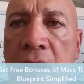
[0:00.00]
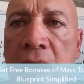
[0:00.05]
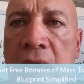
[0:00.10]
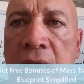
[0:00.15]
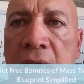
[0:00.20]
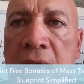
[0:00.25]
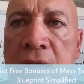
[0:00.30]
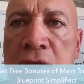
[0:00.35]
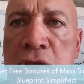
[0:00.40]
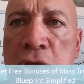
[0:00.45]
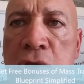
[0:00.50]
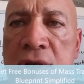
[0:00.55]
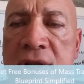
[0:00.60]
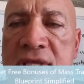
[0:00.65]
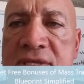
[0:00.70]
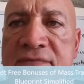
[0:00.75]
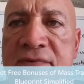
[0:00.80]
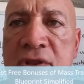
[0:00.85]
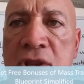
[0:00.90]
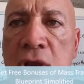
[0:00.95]
and you're in
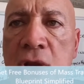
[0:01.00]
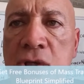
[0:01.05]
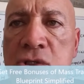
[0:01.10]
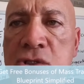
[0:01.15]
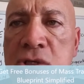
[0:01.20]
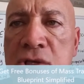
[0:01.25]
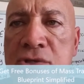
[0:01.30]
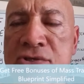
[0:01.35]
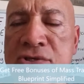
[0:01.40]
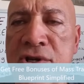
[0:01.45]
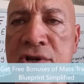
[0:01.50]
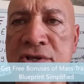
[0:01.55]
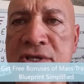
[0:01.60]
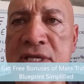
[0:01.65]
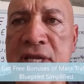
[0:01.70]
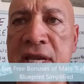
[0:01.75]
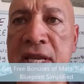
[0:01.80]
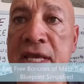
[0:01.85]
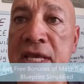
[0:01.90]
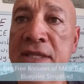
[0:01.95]
this video because you're
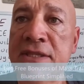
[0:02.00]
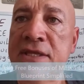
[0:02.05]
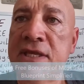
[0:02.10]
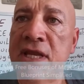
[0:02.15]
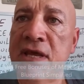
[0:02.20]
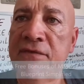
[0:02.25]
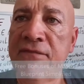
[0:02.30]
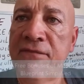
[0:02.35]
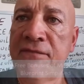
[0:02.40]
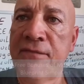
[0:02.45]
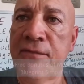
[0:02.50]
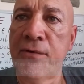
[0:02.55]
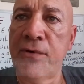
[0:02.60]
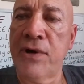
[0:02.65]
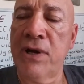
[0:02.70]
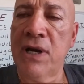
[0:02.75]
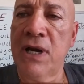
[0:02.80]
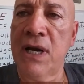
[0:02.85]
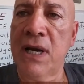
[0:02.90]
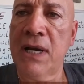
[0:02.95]
searching on the internet
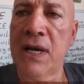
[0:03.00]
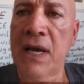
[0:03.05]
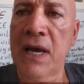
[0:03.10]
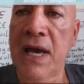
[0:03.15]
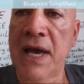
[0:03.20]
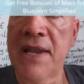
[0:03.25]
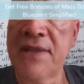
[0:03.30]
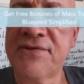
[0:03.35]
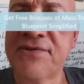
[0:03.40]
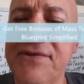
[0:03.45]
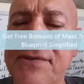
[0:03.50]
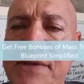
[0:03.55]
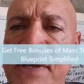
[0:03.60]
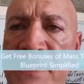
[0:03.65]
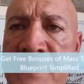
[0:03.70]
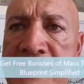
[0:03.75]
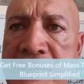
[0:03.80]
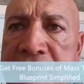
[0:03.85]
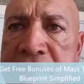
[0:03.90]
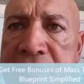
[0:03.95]
for how to
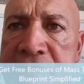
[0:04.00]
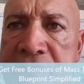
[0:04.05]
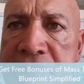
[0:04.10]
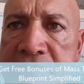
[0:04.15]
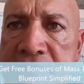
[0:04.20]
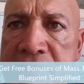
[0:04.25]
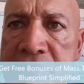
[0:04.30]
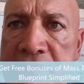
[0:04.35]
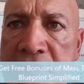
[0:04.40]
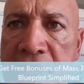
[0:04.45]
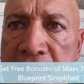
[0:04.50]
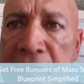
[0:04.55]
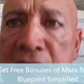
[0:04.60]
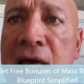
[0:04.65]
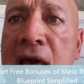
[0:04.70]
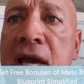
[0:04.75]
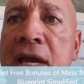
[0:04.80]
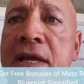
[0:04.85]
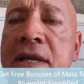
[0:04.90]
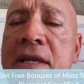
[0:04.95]
succeed
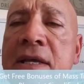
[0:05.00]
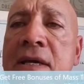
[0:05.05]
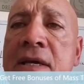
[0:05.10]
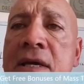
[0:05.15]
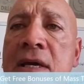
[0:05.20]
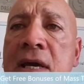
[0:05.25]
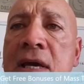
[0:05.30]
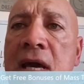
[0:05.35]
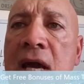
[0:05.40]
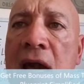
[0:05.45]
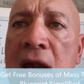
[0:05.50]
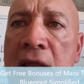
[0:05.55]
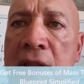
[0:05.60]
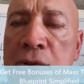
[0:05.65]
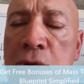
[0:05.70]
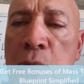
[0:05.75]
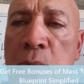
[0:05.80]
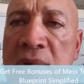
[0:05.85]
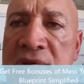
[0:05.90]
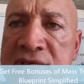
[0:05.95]
online, how to
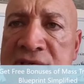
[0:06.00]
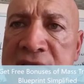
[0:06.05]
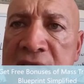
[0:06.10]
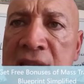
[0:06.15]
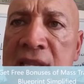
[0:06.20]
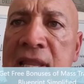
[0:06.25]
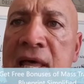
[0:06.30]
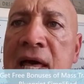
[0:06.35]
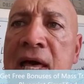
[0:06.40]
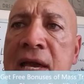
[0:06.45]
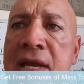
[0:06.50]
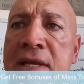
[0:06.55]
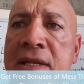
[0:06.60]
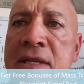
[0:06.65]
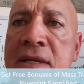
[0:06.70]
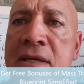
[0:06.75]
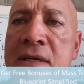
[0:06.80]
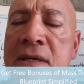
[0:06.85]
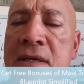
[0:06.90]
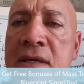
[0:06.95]
do business online,
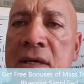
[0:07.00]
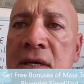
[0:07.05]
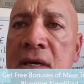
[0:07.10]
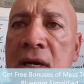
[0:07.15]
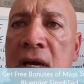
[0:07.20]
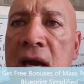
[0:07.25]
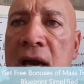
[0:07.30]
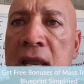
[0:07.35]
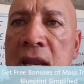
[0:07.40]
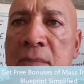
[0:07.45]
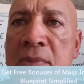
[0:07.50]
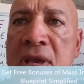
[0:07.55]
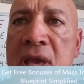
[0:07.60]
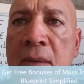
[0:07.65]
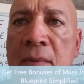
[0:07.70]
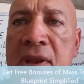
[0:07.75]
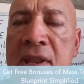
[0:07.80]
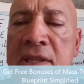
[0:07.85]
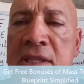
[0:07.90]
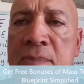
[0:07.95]
how to
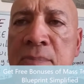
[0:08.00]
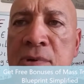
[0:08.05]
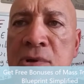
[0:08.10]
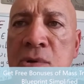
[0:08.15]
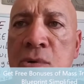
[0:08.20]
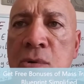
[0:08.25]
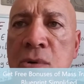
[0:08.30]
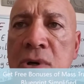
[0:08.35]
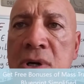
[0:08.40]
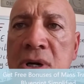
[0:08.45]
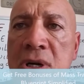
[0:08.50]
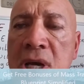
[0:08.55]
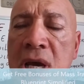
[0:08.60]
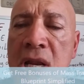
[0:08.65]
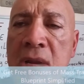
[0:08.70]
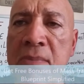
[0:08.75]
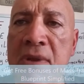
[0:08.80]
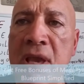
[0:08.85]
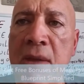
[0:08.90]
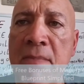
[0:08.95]
become an entrepreneur, how
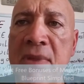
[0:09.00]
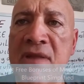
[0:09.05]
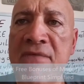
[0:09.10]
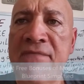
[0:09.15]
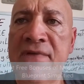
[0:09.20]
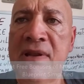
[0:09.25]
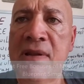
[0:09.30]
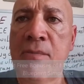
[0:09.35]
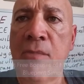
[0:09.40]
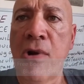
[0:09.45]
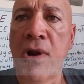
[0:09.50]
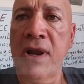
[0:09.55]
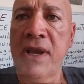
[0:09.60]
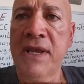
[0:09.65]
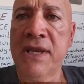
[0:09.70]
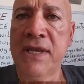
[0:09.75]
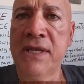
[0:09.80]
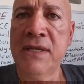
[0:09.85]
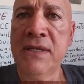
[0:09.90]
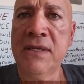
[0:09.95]
to become an affiliate
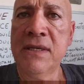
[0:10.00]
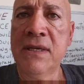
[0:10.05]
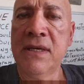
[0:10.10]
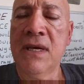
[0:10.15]
marketing,